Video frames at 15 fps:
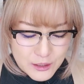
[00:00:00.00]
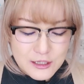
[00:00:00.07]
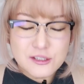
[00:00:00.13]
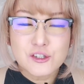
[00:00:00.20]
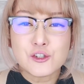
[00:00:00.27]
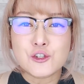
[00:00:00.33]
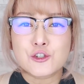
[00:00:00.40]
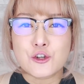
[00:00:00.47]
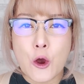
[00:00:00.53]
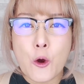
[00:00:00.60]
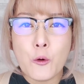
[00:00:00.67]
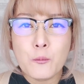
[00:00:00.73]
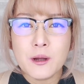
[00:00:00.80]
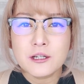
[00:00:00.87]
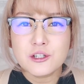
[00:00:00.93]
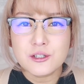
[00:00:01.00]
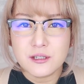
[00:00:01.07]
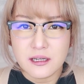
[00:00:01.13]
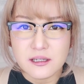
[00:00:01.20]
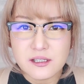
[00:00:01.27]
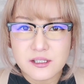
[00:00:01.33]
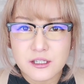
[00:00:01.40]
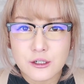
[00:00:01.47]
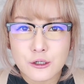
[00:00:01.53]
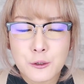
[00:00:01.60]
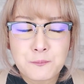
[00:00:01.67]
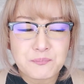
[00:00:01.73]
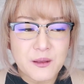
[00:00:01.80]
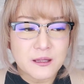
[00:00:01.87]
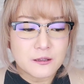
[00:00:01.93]
It's so much
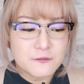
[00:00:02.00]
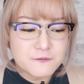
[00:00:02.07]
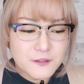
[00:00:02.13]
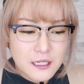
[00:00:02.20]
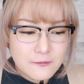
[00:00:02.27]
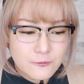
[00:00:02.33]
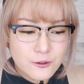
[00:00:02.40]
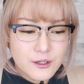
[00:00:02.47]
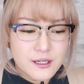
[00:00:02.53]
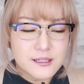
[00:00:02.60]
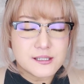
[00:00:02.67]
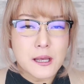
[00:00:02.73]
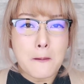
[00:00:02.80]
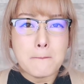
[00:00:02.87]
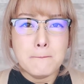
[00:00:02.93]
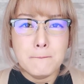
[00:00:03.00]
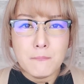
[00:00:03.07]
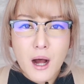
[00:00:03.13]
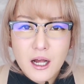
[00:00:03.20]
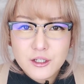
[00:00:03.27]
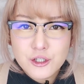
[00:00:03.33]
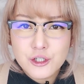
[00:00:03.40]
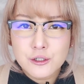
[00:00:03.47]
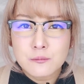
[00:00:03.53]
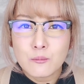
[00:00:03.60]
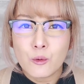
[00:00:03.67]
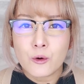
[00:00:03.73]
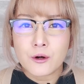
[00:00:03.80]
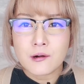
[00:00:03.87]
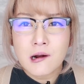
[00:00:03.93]
tastier and the flavor is much
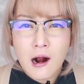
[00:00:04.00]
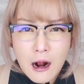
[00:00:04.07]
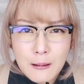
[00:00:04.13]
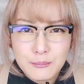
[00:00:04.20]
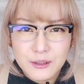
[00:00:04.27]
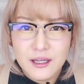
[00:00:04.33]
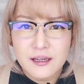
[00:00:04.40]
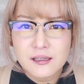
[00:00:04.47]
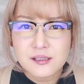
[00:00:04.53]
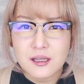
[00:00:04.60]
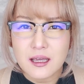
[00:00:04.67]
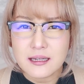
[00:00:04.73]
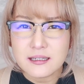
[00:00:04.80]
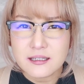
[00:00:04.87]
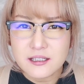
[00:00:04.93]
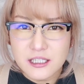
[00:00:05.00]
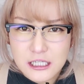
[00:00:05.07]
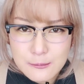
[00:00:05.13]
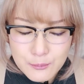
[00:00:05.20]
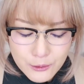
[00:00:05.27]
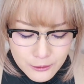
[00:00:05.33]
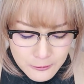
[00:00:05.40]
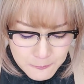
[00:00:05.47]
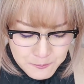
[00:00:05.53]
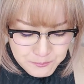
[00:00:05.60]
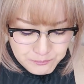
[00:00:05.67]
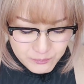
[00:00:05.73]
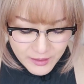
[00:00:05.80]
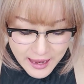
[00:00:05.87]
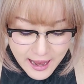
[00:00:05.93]
more complex and deeper,
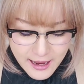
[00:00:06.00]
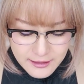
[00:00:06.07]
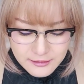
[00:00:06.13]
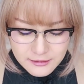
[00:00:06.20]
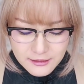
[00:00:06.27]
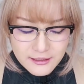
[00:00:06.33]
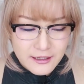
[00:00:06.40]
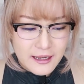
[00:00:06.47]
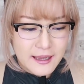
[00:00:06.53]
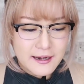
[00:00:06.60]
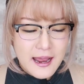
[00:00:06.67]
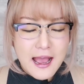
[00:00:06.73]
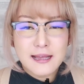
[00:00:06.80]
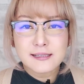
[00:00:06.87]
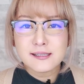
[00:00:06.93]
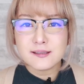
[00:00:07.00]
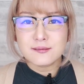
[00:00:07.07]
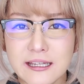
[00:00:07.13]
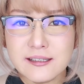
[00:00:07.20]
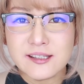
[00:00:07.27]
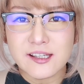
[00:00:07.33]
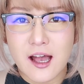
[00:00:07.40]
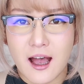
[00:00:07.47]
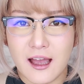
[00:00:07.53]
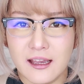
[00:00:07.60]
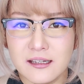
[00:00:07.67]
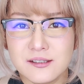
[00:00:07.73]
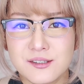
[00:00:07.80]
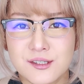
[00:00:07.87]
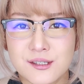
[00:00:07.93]
and it has
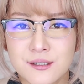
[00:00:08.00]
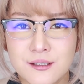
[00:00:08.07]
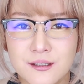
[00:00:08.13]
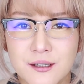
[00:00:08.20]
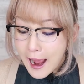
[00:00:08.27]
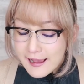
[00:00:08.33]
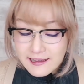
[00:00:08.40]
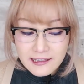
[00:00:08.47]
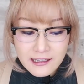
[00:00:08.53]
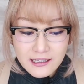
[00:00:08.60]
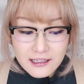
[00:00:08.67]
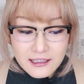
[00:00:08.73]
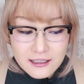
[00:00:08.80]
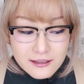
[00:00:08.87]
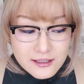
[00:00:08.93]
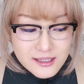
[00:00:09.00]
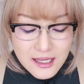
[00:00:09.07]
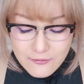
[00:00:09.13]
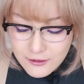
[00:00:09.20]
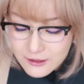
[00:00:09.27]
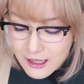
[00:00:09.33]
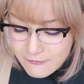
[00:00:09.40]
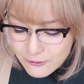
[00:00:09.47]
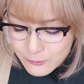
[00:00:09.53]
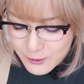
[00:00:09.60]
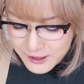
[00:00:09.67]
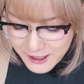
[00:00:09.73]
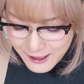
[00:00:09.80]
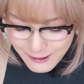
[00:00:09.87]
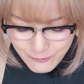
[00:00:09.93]
insides. I can't eat the 7-Eleven
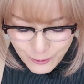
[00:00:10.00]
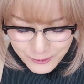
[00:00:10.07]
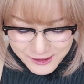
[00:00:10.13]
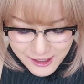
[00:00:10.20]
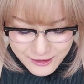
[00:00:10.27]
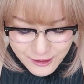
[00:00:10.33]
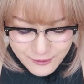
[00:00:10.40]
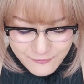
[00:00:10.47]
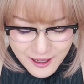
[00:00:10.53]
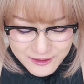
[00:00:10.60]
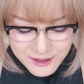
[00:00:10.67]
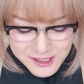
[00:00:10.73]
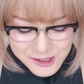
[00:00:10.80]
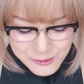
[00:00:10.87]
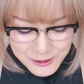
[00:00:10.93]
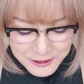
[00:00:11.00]
one anymore now that I've had this